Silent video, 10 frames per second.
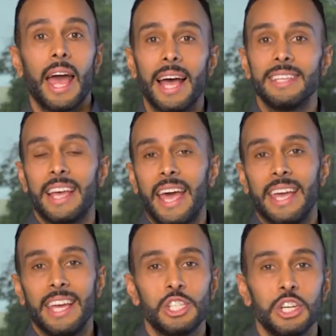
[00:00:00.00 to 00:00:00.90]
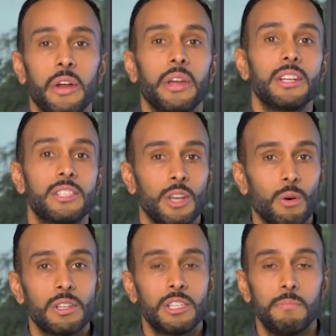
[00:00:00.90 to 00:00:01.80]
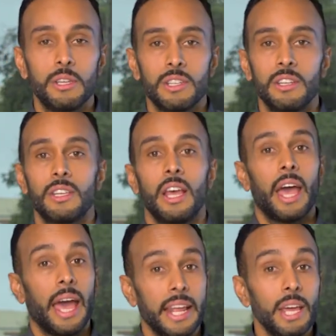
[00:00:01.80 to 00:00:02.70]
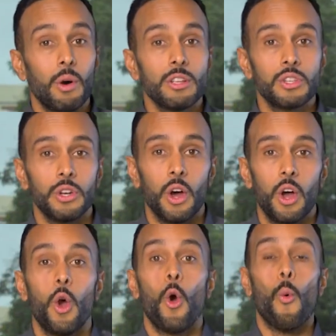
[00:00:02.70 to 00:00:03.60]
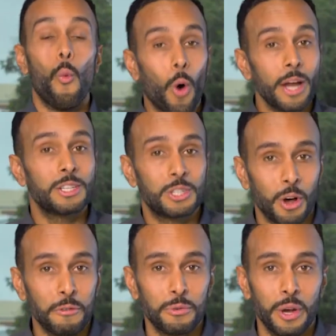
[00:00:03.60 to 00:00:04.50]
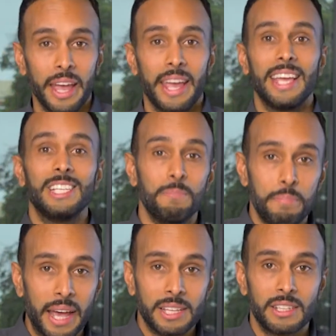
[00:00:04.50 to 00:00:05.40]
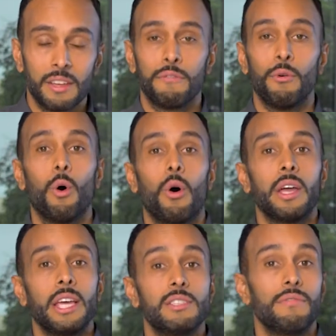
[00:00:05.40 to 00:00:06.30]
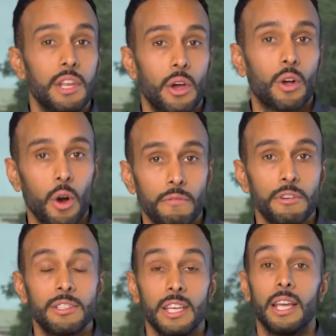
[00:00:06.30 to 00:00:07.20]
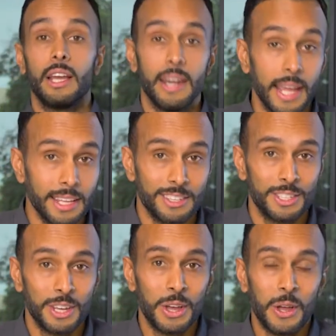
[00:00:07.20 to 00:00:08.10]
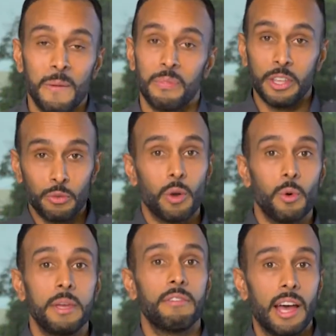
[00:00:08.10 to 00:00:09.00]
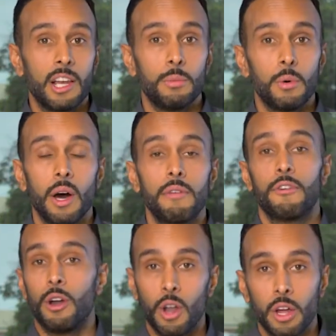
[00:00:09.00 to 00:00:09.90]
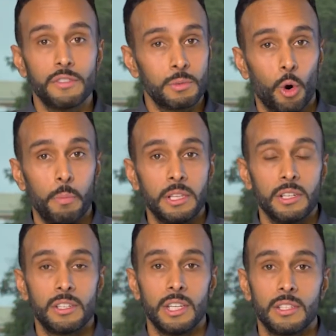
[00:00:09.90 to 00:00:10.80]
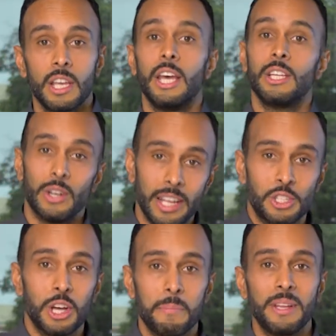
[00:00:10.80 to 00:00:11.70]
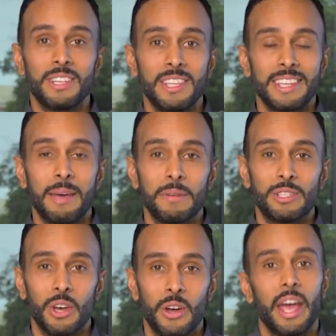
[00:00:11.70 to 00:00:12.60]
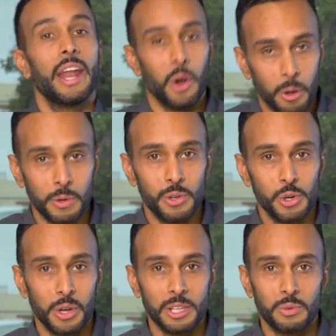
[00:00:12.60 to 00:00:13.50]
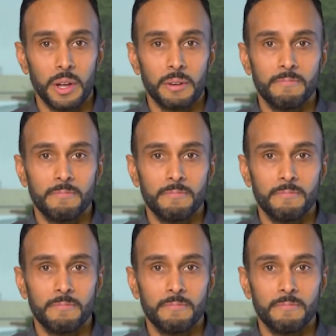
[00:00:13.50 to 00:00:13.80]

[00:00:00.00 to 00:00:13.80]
has an engineering consultancy business, and he wants to know what software is best for his video conferencing needs. This one will be a valuable one for a lot of small businesses. So let's jump into this episode and hope you enjoy this one.